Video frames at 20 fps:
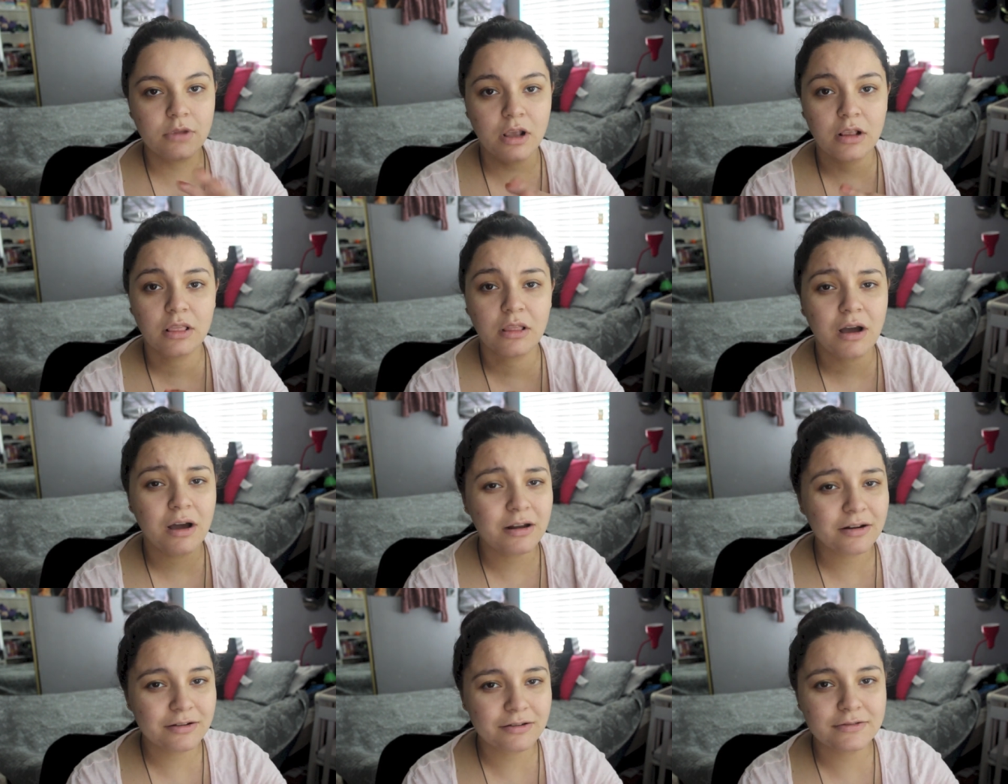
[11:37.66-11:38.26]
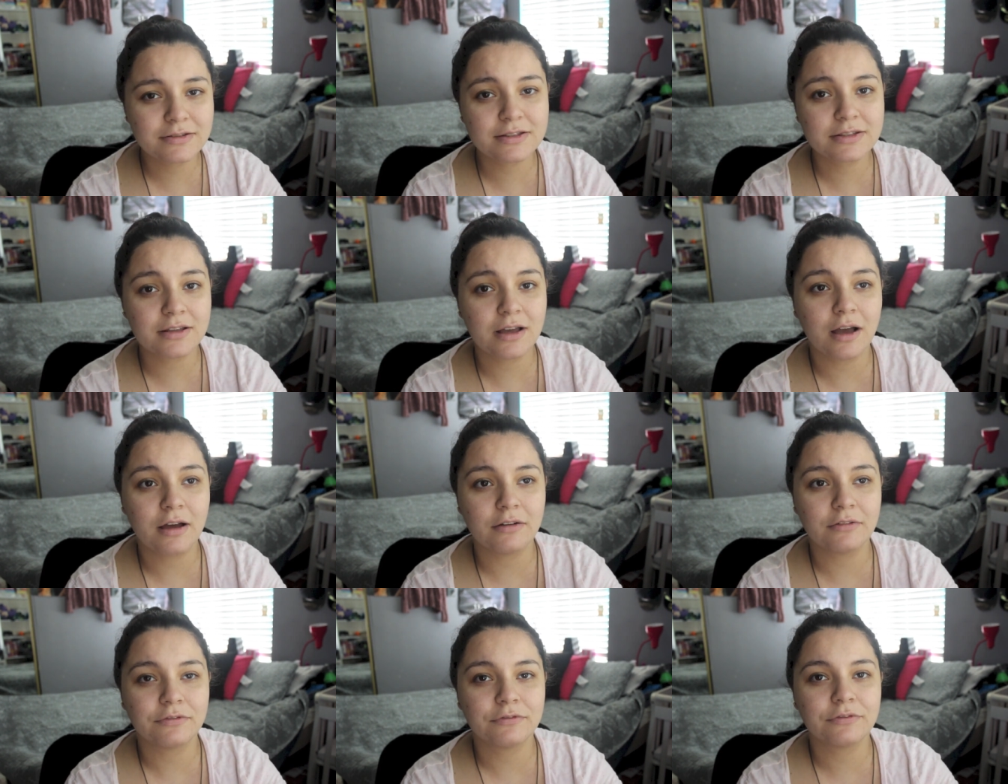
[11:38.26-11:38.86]
a lot of
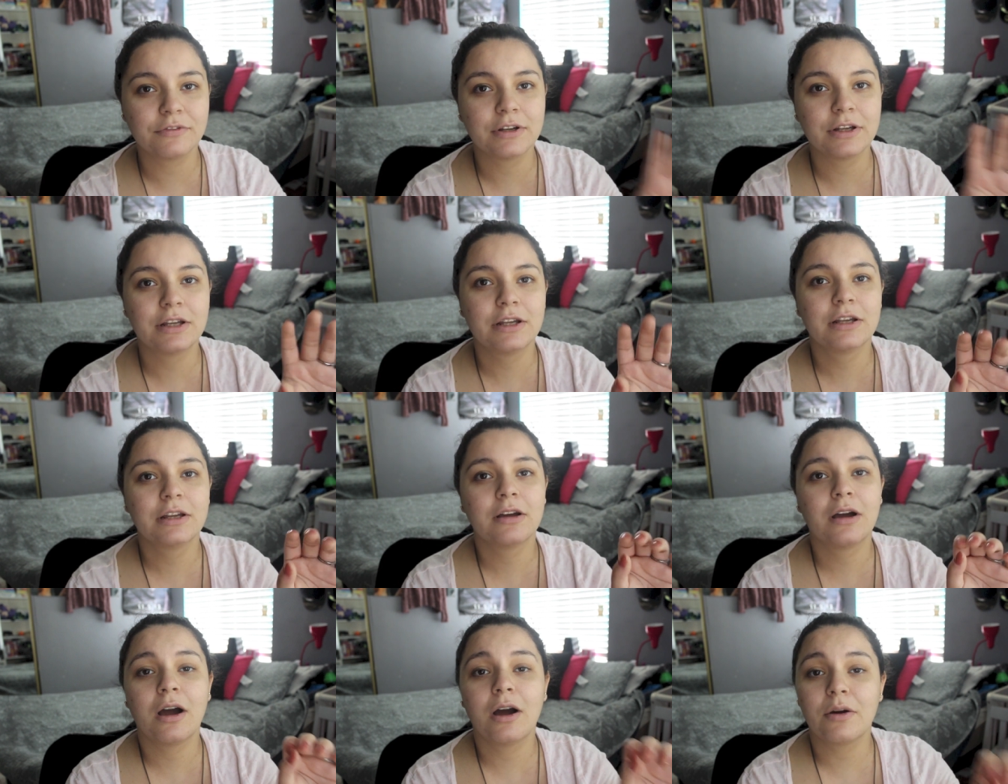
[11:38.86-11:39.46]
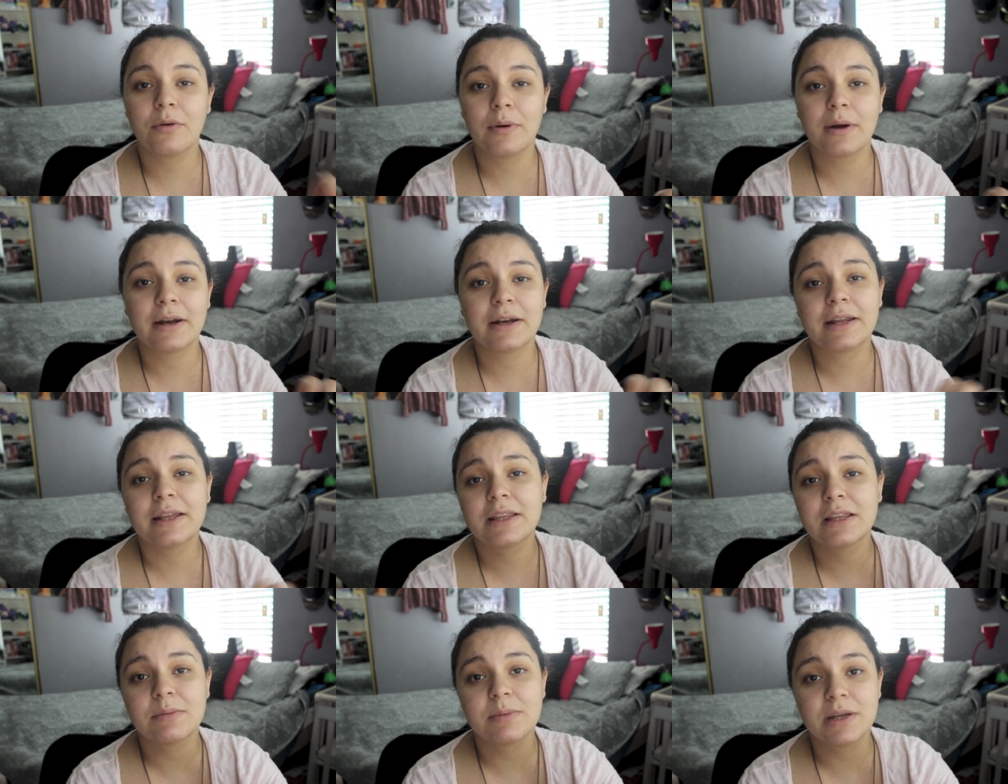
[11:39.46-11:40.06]
stuff
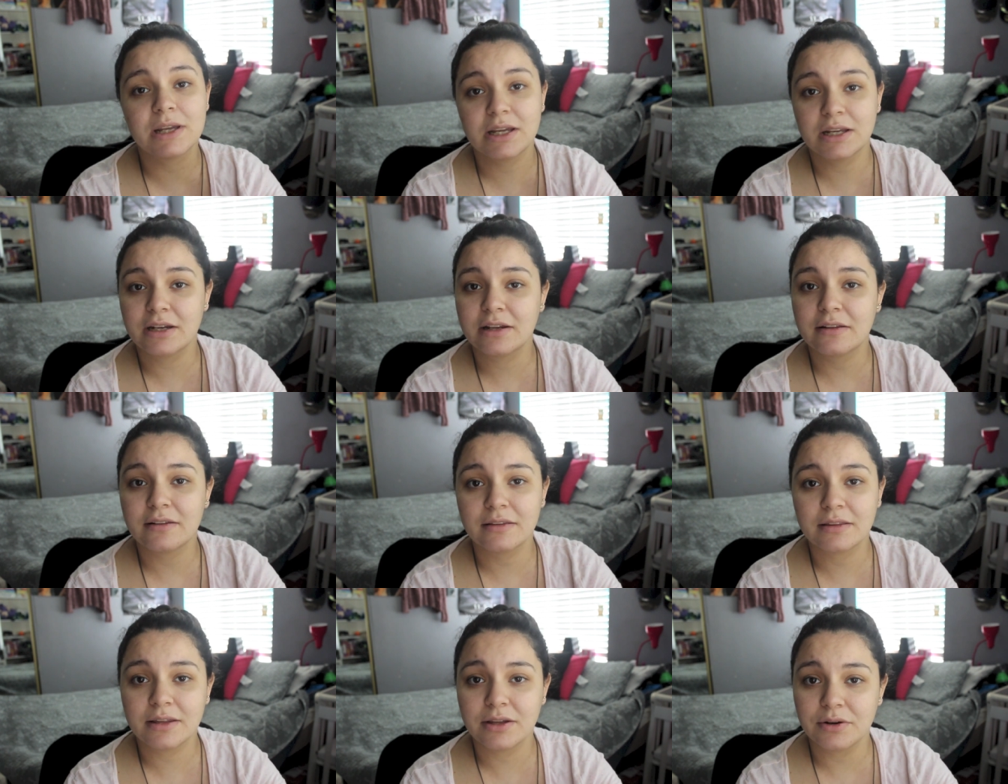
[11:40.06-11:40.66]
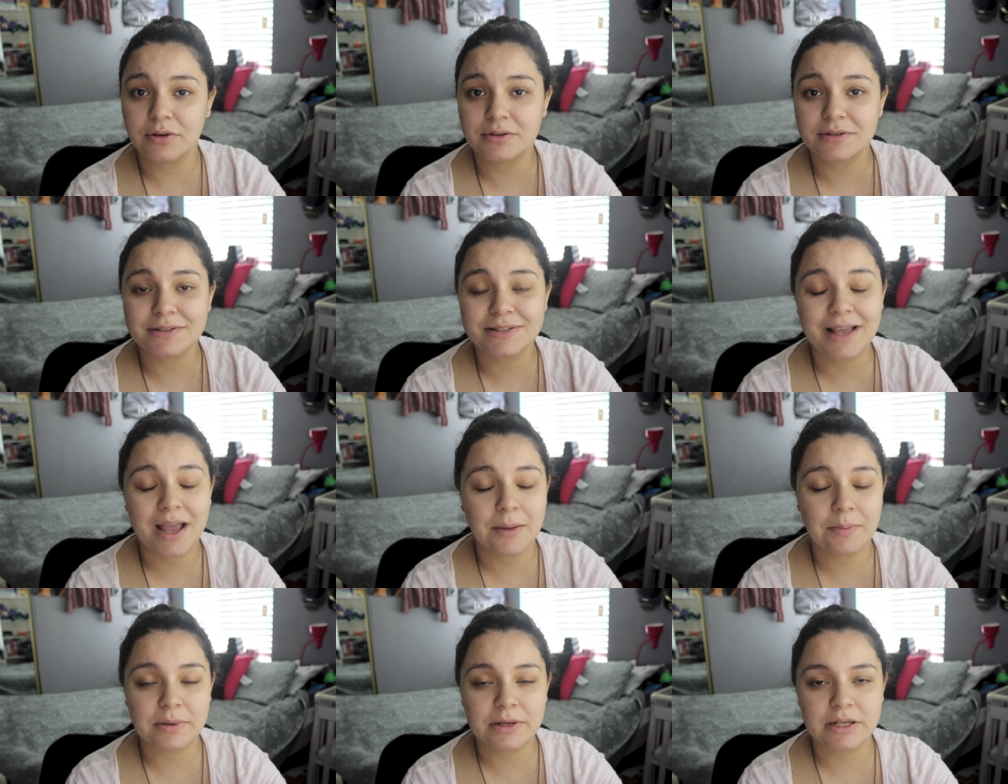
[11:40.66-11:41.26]
already in the beginning of the year is
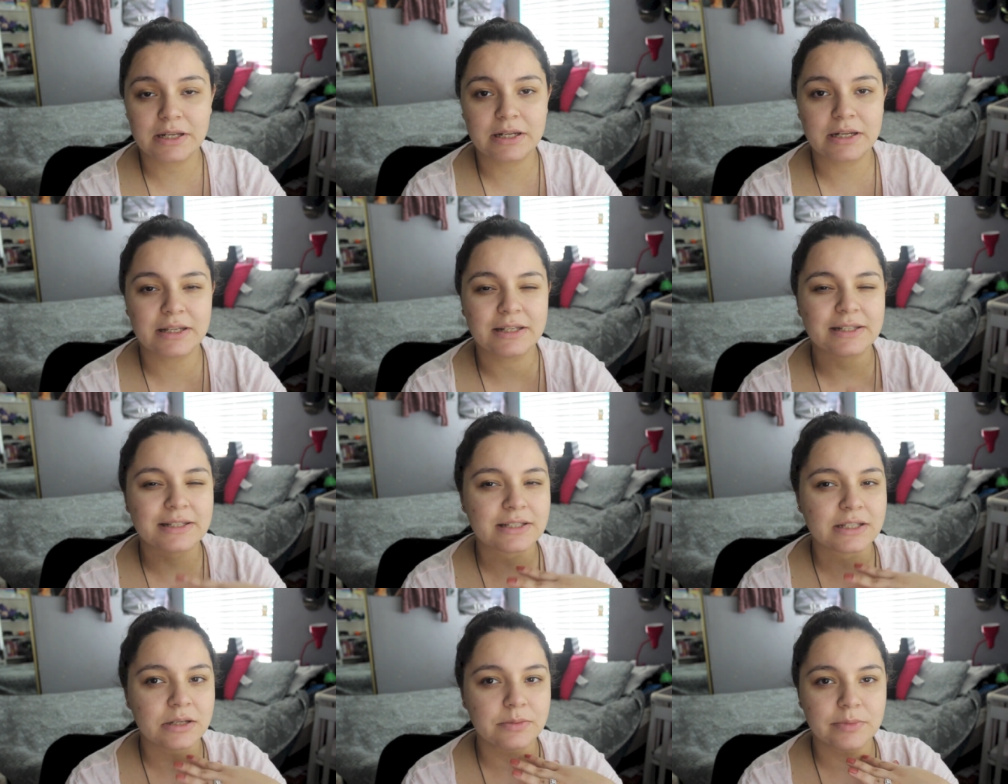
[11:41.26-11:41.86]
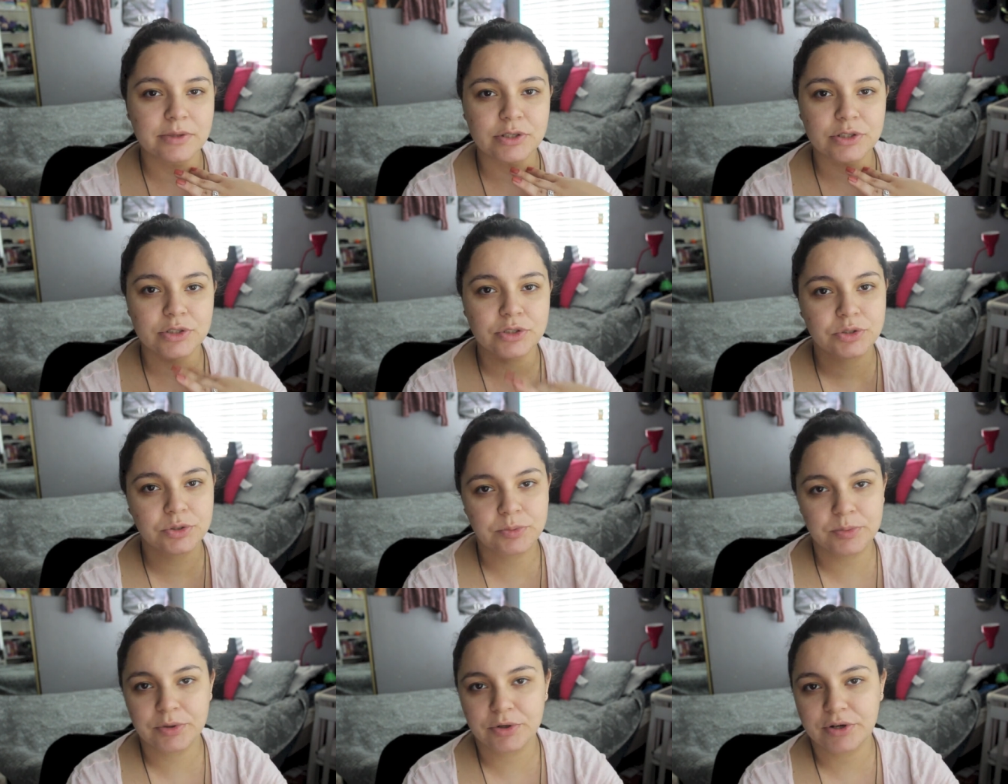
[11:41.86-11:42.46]
happening, and it's gonna be
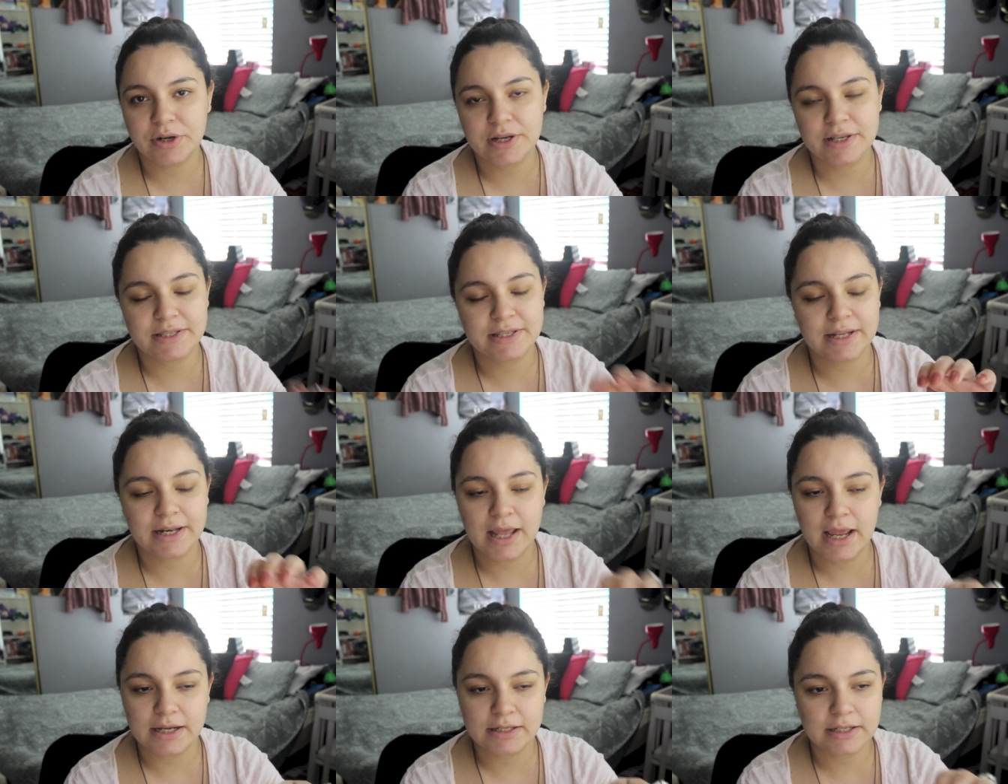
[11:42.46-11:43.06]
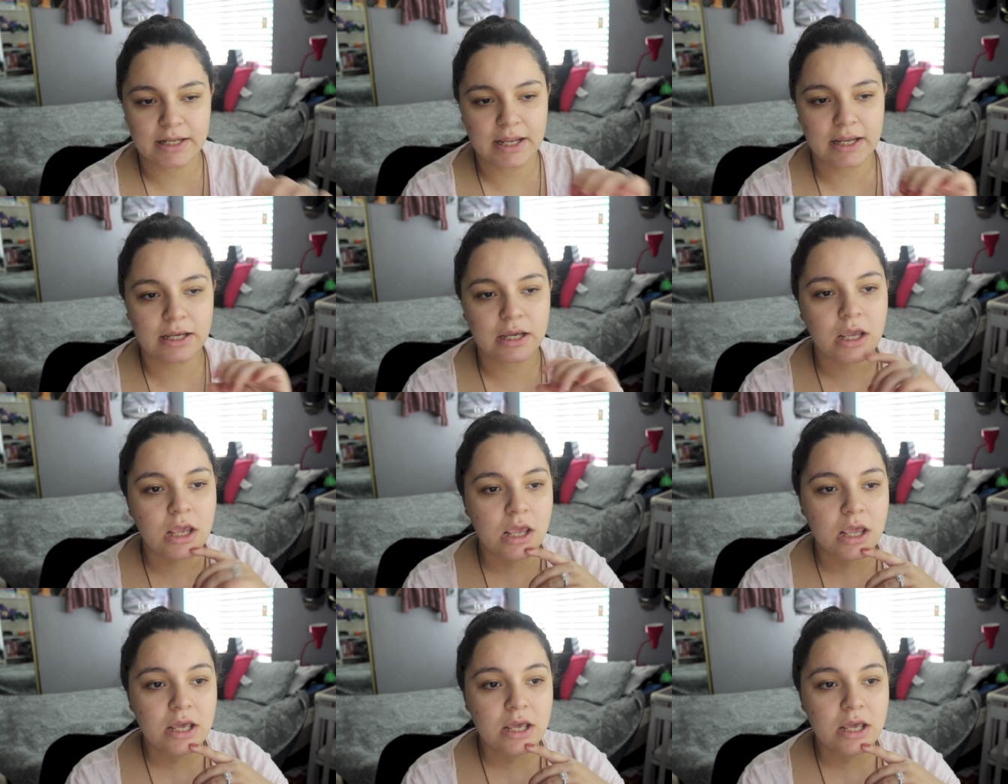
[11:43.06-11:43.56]
super crazy and hectic.